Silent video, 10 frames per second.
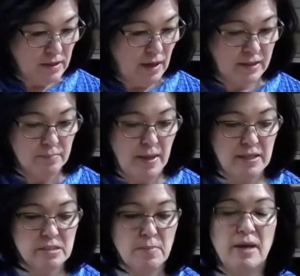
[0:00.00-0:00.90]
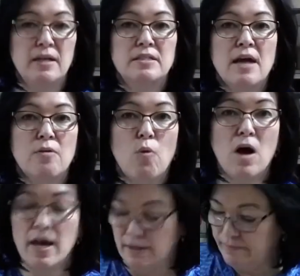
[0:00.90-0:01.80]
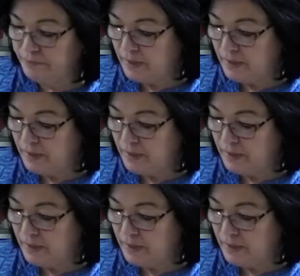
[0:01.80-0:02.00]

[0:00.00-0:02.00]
I can make as many as I want.